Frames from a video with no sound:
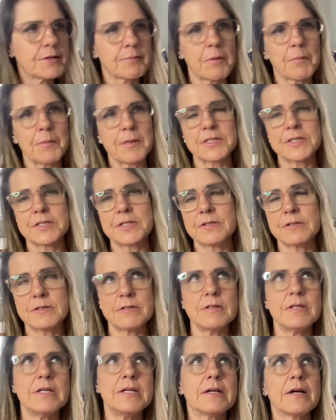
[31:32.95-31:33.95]
and
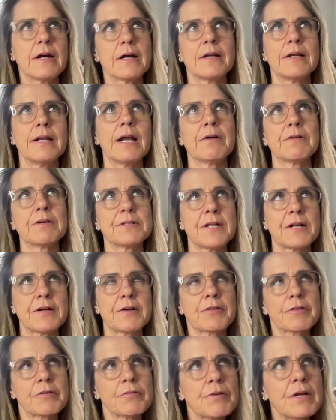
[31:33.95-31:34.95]
he kind of narrowed it down
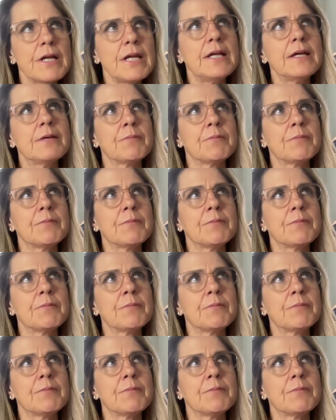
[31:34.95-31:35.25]
to 3,